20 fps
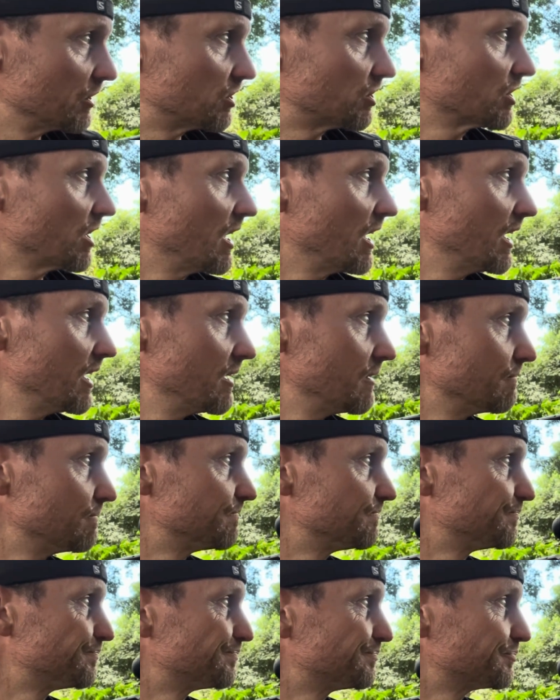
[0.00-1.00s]
shot
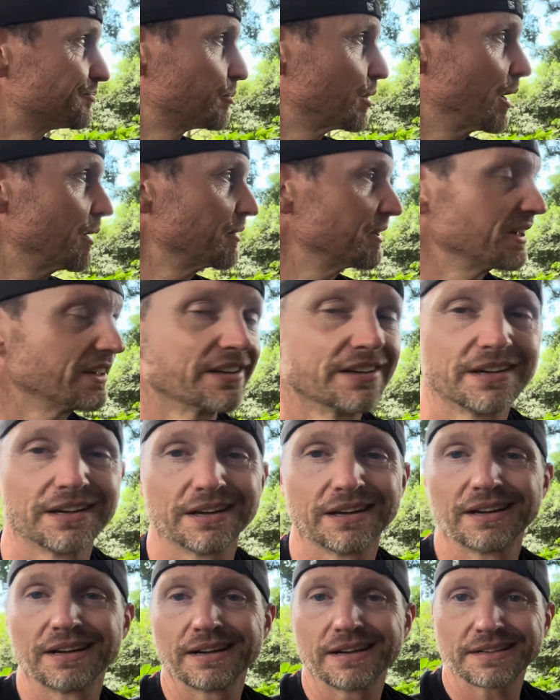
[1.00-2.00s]
probably
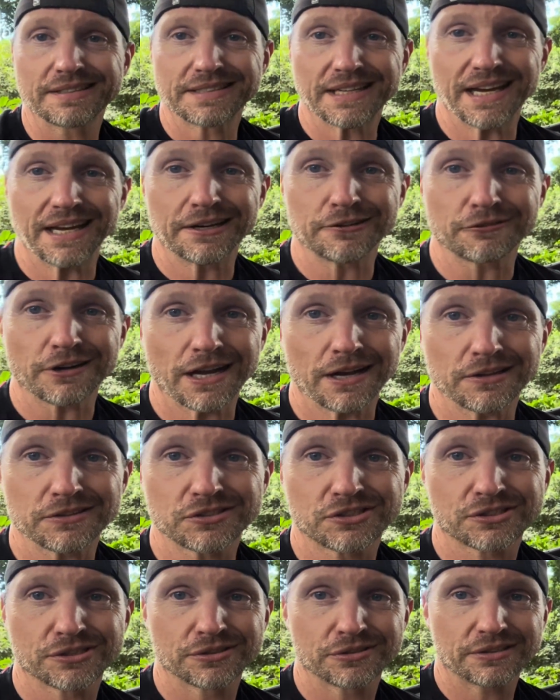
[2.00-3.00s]
10
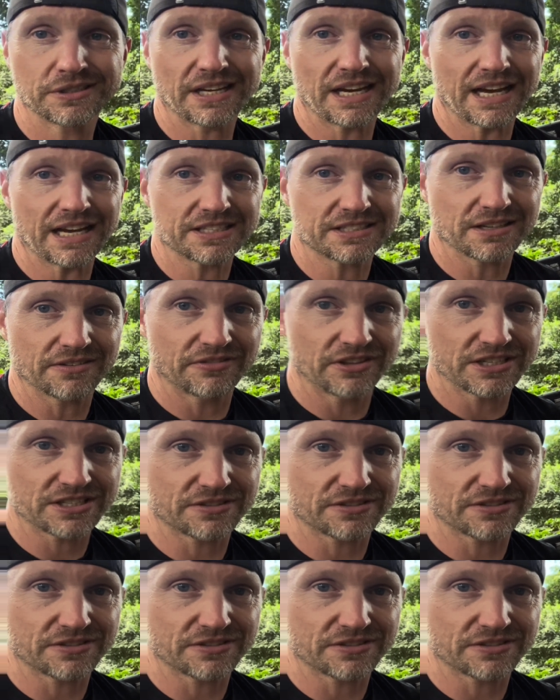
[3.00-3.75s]
rounds through it as of this